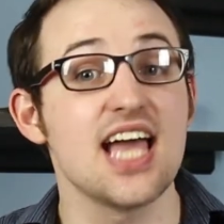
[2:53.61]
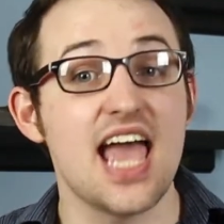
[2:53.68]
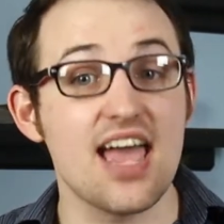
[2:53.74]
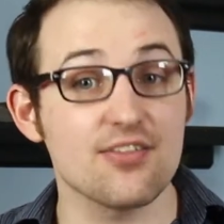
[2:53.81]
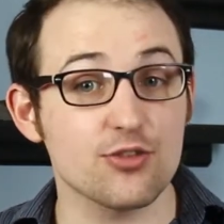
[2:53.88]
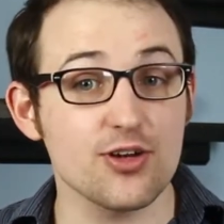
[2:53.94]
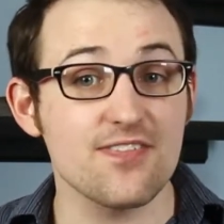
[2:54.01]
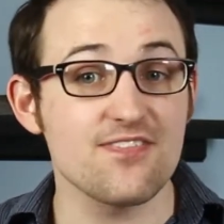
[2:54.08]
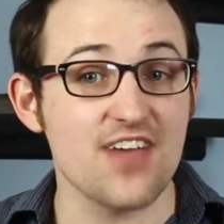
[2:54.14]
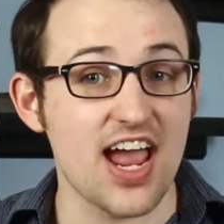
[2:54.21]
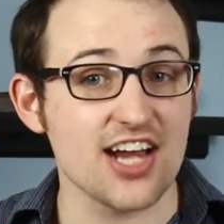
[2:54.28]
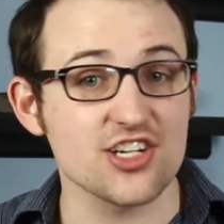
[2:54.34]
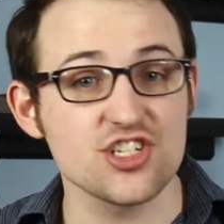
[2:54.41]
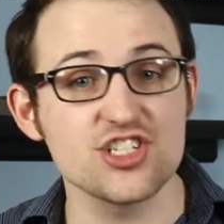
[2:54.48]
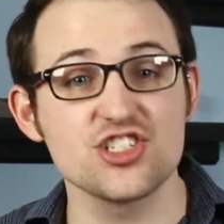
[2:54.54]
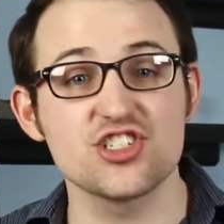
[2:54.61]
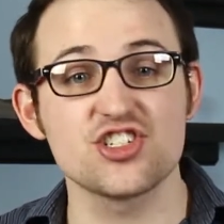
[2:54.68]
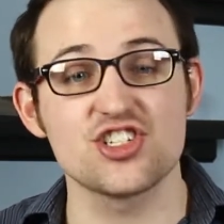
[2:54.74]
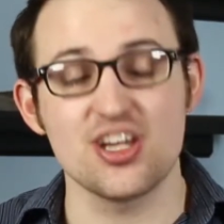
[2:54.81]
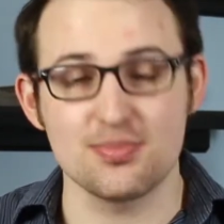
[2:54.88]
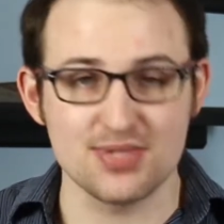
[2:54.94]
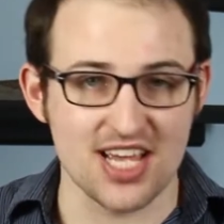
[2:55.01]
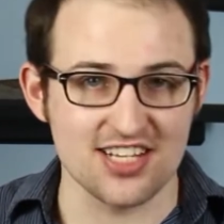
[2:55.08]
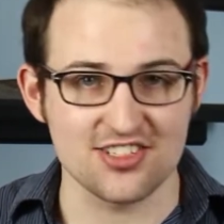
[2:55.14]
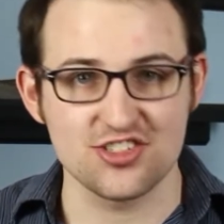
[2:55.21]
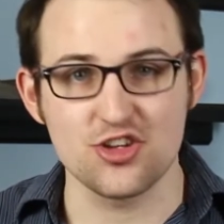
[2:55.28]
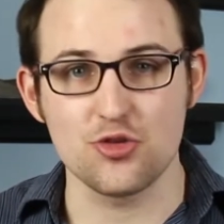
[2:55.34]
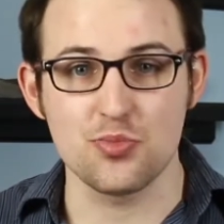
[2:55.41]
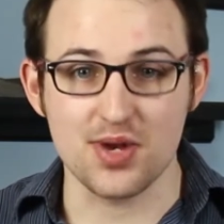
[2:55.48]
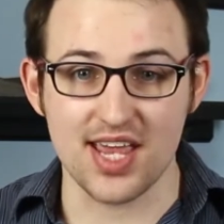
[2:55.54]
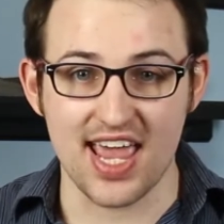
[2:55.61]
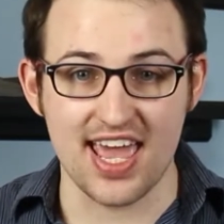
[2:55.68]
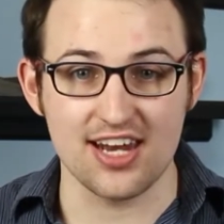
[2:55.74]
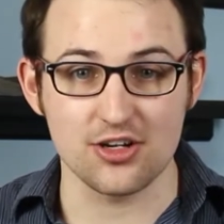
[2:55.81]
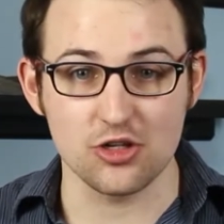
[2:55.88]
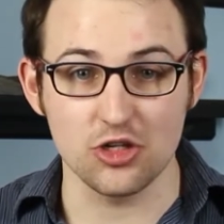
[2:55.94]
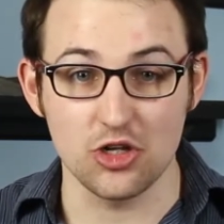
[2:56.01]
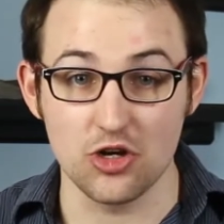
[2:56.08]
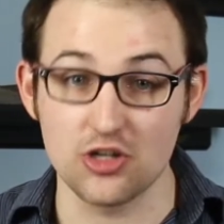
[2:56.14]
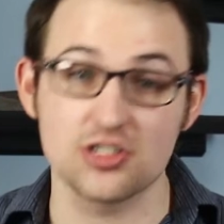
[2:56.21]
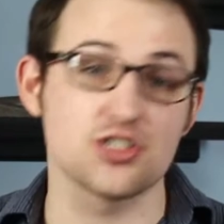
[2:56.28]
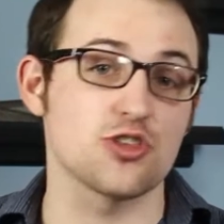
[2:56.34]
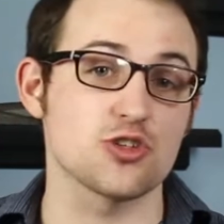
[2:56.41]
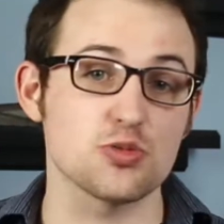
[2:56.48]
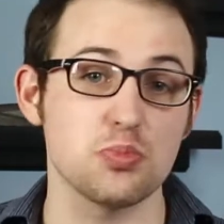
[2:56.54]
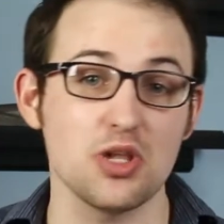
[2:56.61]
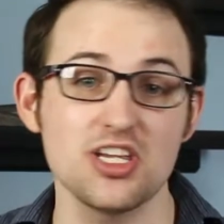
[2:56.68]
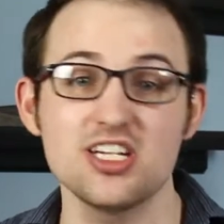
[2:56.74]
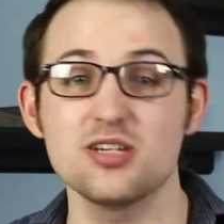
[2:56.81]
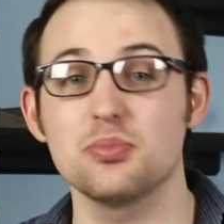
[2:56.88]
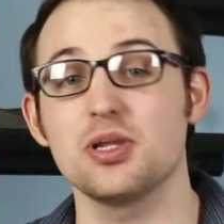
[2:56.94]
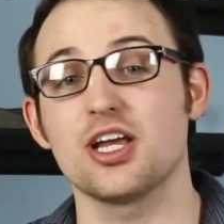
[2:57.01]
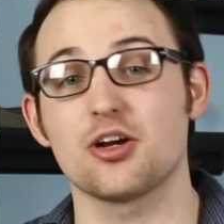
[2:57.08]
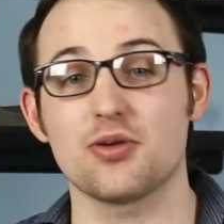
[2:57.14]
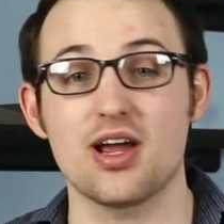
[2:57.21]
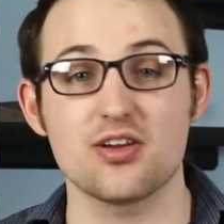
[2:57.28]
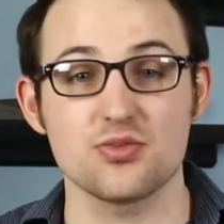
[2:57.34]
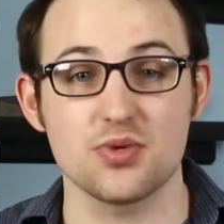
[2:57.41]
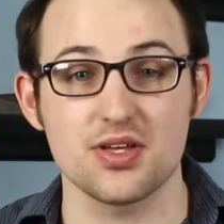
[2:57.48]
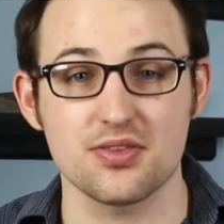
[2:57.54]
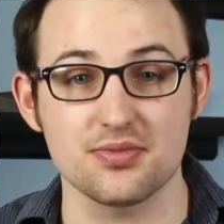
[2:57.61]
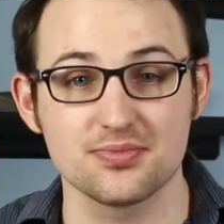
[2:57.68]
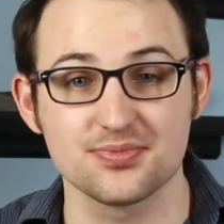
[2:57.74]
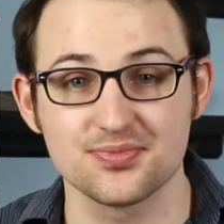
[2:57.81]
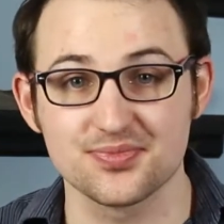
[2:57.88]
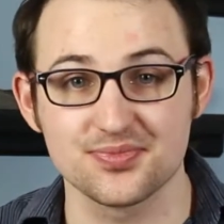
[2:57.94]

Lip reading: Every faction's ships has its own mechanical hook, so there's plenty to play around with.